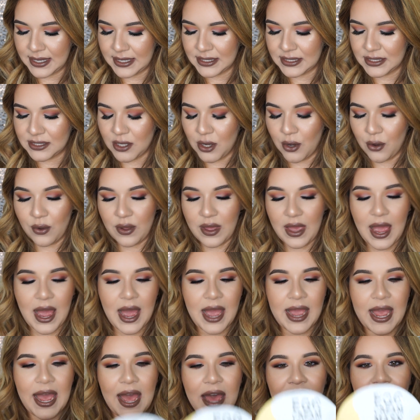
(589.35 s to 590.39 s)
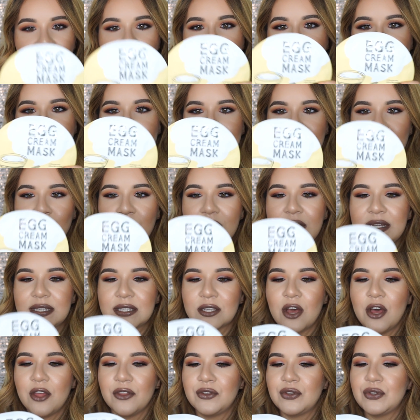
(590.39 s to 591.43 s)
So I have this one. It's
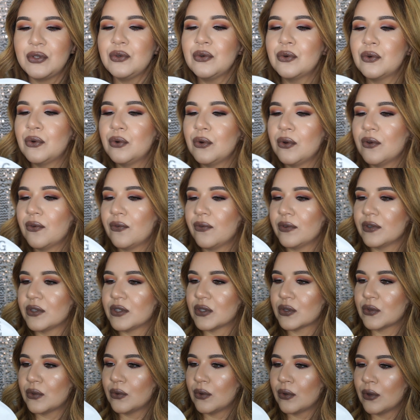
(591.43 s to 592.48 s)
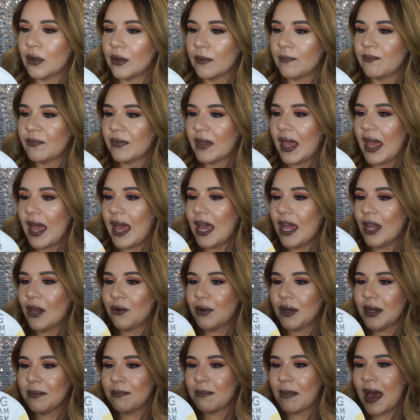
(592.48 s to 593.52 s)
called Too Cool for School Egg
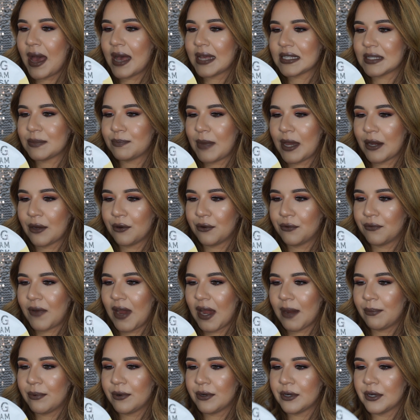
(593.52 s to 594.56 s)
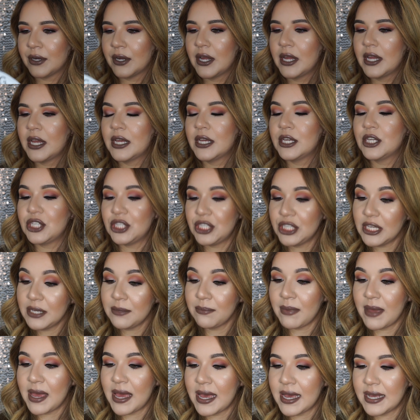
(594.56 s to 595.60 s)
Cream Mask Microfiber sheet
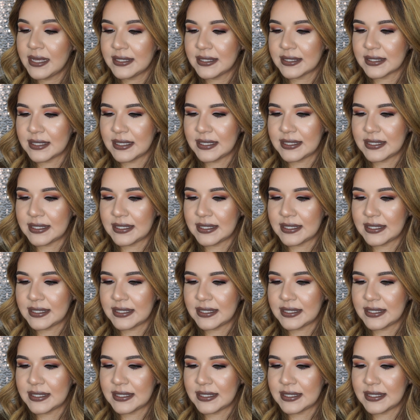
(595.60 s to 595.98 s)
mask.